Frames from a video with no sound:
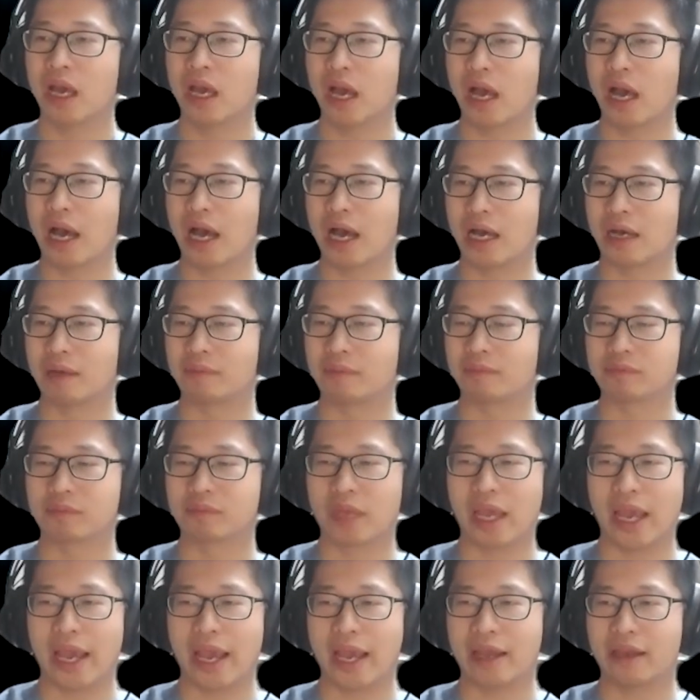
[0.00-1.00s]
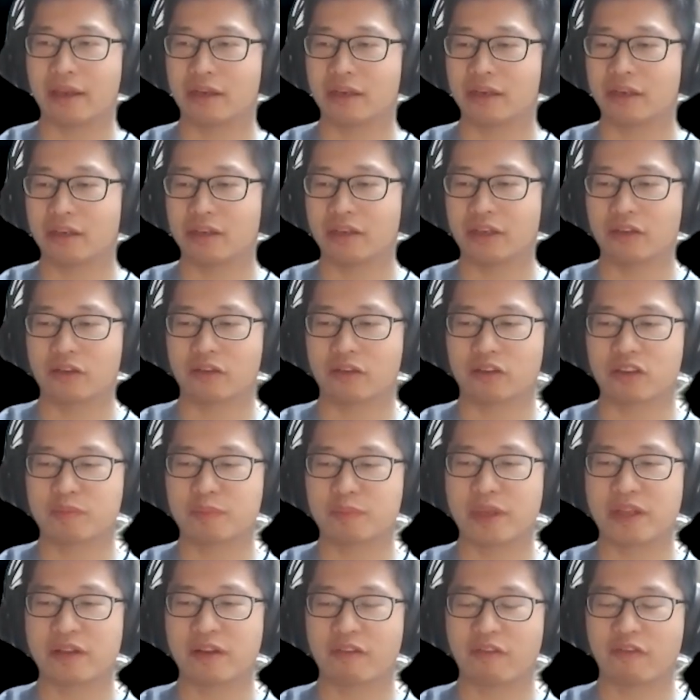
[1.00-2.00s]
And, you know, there's
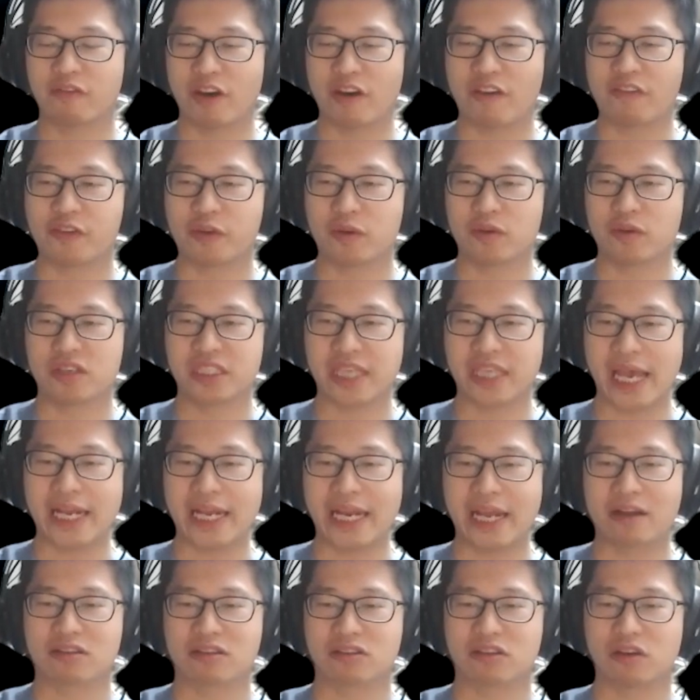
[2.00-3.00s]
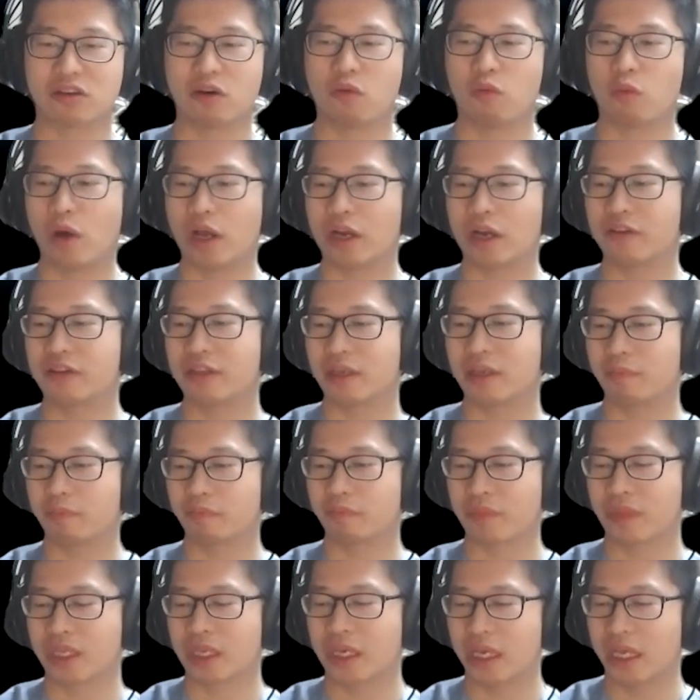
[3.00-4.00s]
been a few standouts. So one of them,
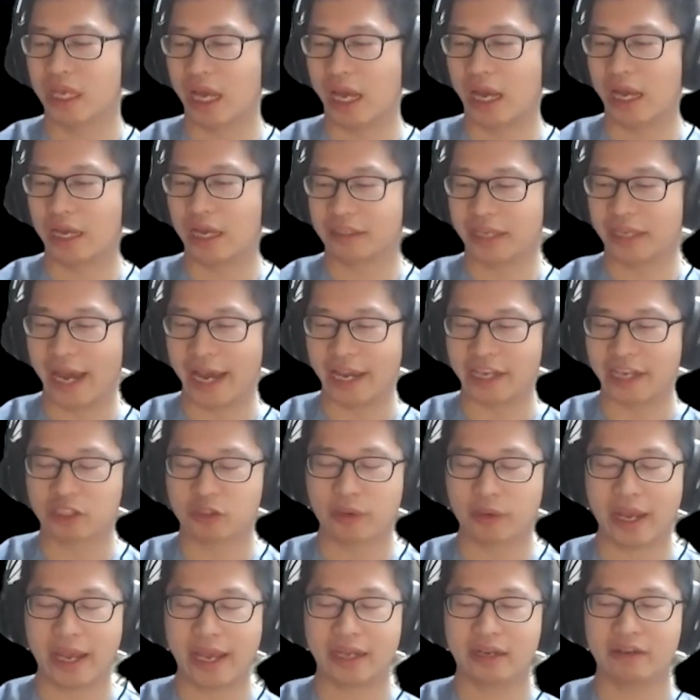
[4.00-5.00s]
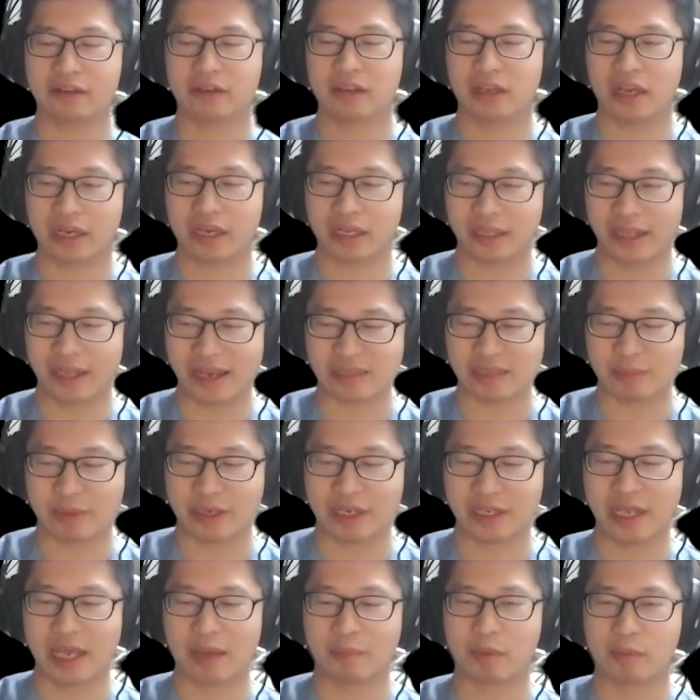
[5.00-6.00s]
Ty Tran, a classmate
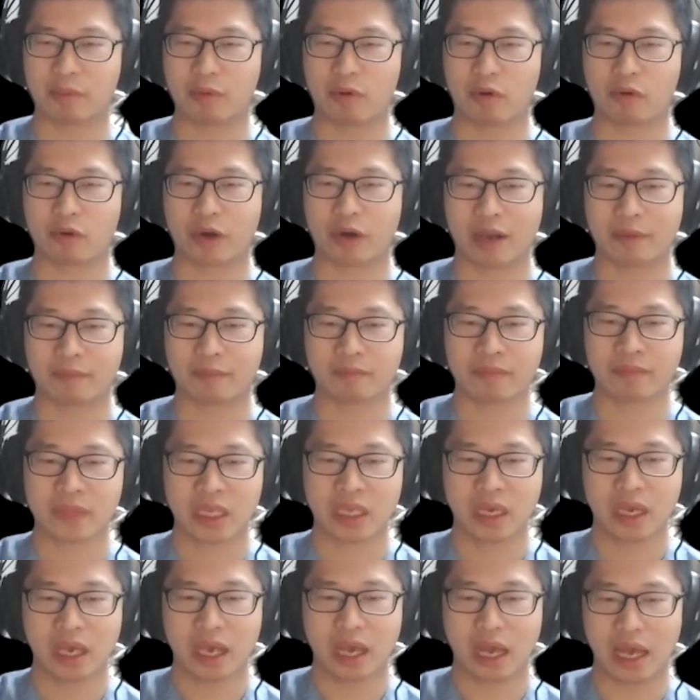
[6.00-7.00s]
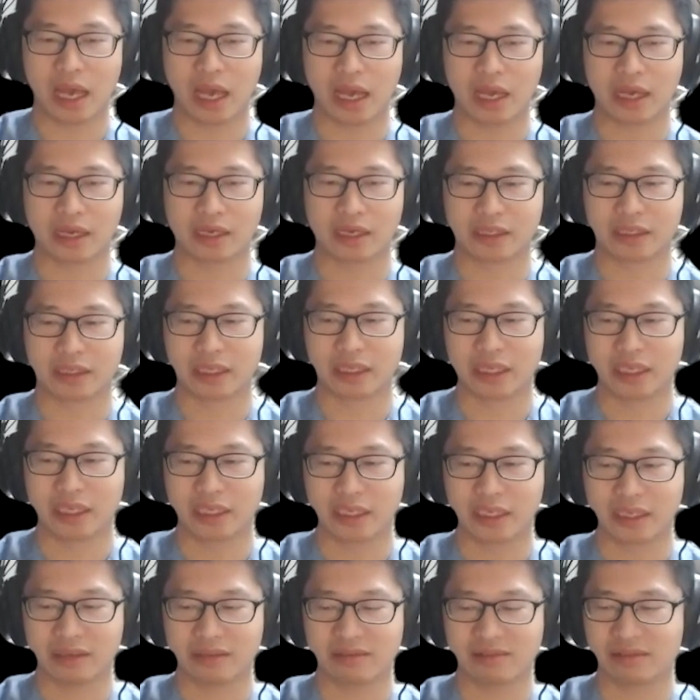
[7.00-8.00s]
in the EMBA program,
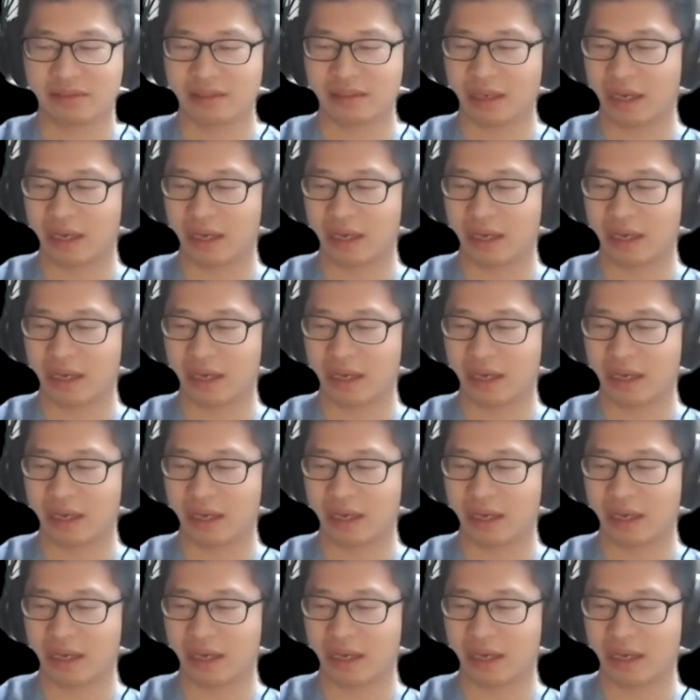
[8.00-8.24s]
he's